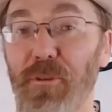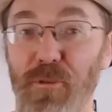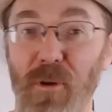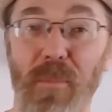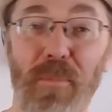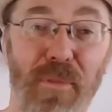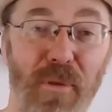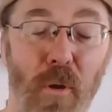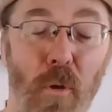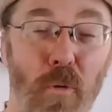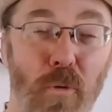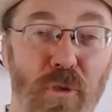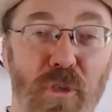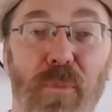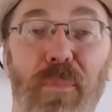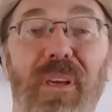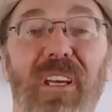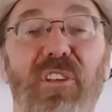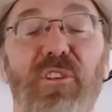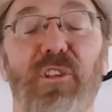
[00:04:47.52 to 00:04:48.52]
The drum throne
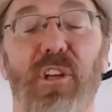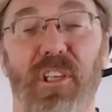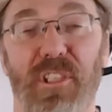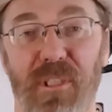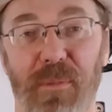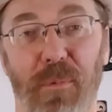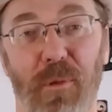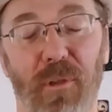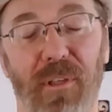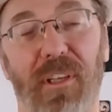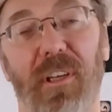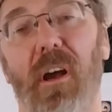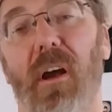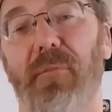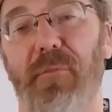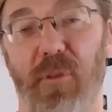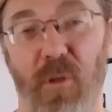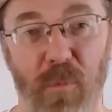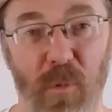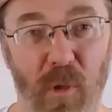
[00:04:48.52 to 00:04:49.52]
should be adjustable and
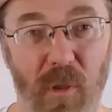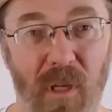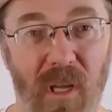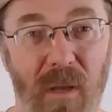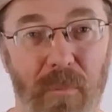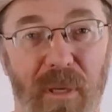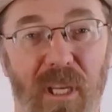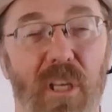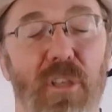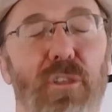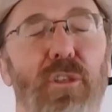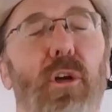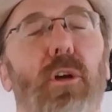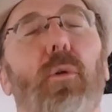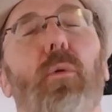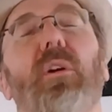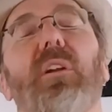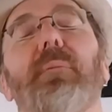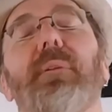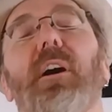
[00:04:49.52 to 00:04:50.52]
comfortable because
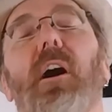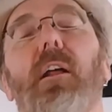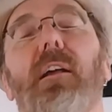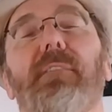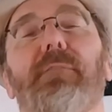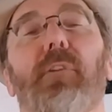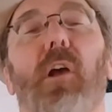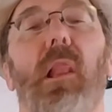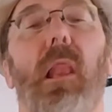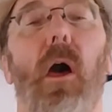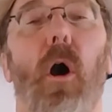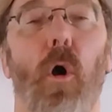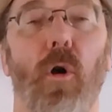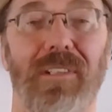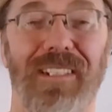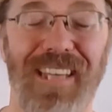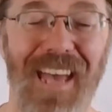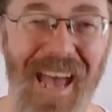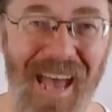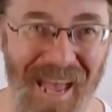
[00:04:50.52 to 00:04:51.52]
you're going to be on it for a
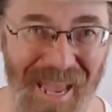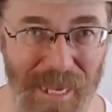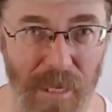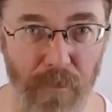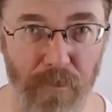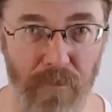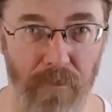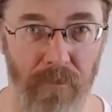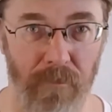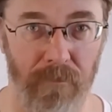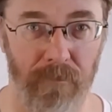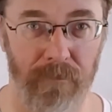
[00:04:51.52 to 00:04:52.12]
long time.